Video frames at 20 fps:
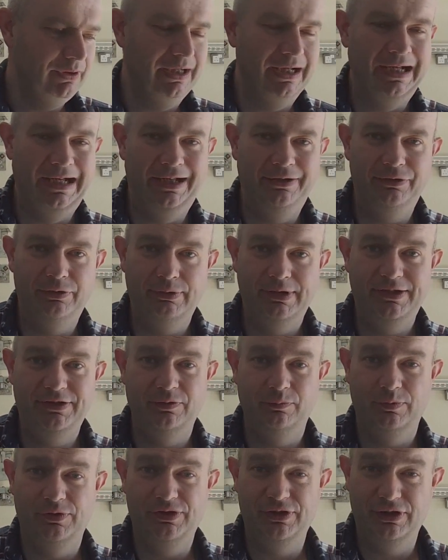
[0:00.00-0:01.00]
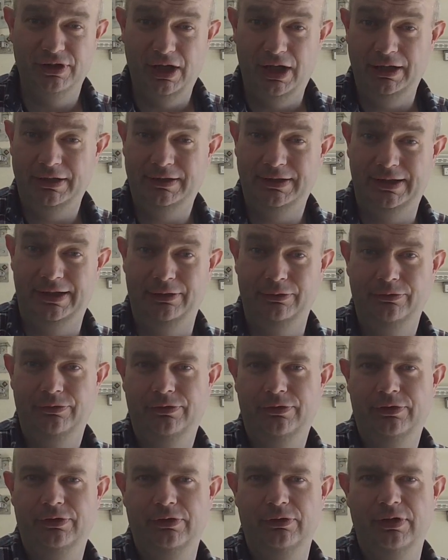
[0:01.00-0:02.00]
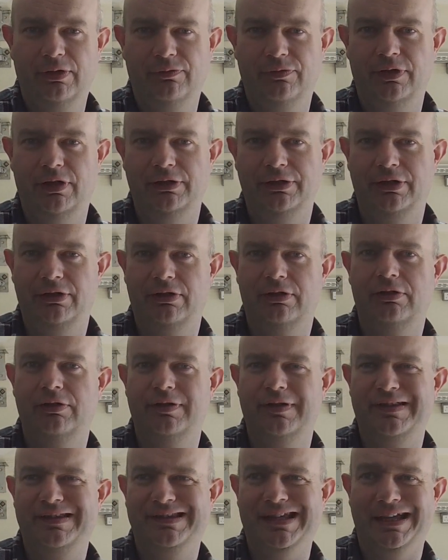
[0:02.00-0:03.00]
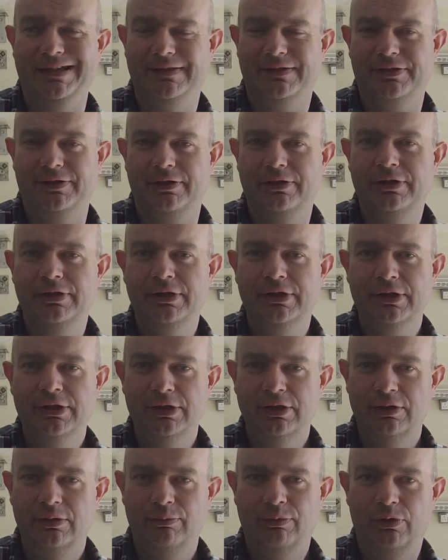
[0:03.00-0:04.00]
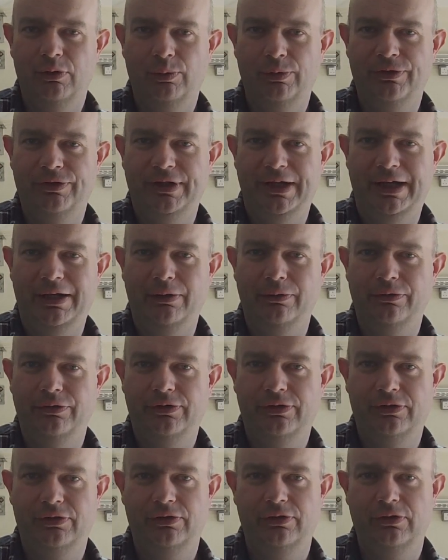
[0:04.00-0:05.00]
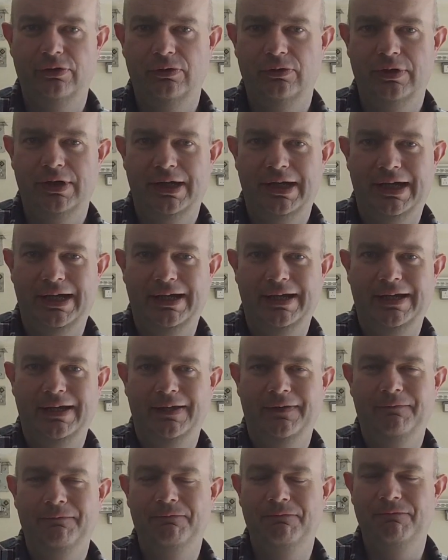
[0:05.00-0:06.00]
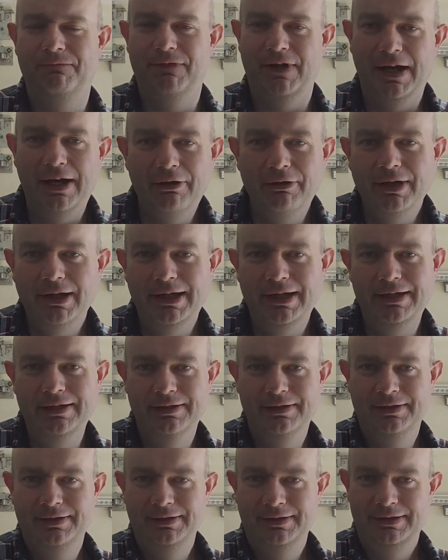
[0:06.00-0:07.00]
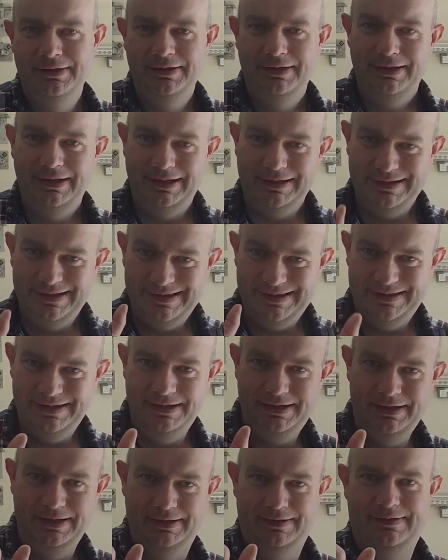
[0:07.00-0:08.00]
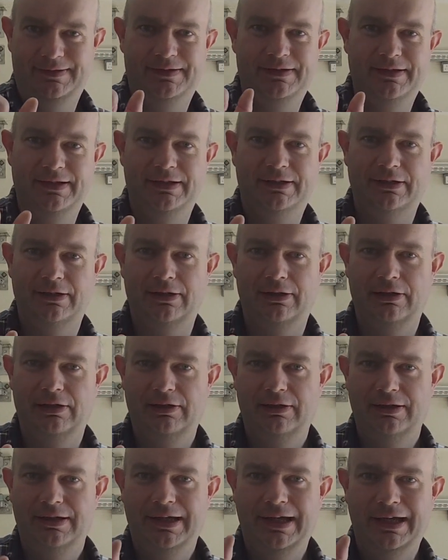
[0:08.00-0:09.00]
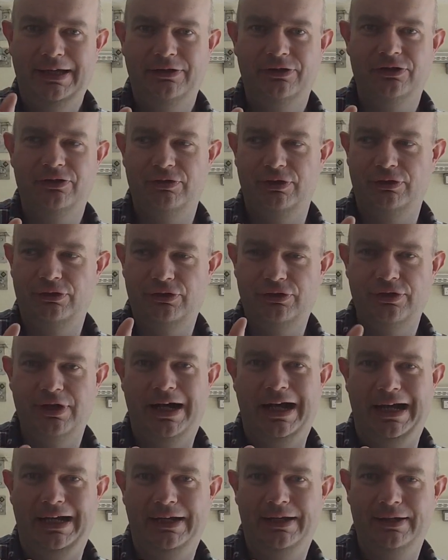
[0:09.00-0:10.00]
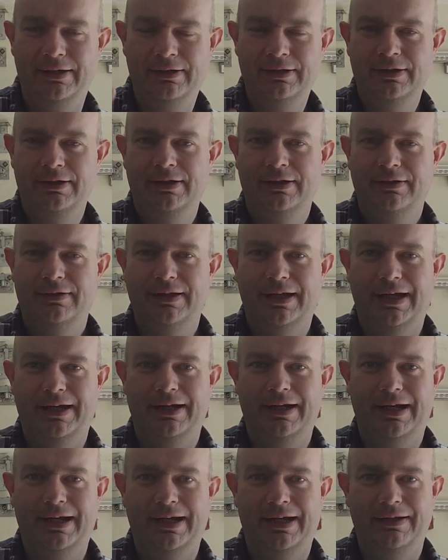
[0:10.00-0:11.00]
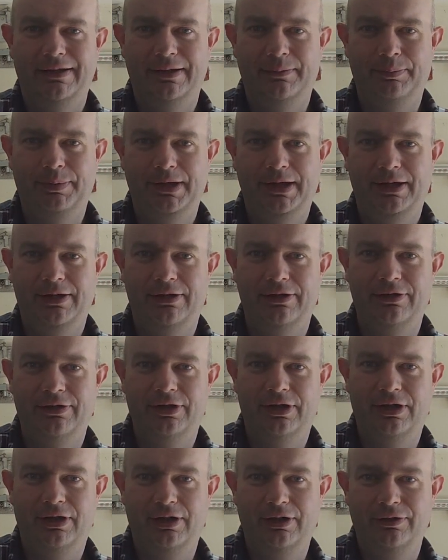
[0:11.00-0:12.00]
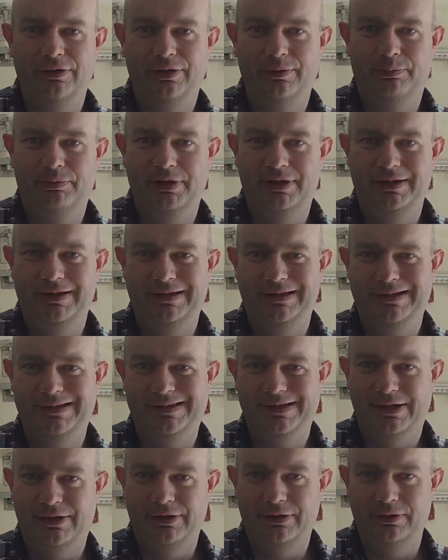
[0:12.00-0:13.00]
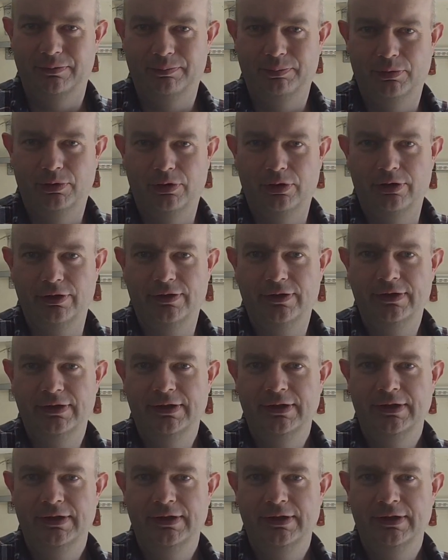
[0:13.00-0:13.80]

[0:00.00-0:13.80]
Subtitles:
And the reason was not down to a faulty current sensor, but was down to a very insidious little extra track that had appeared on the printed circuit board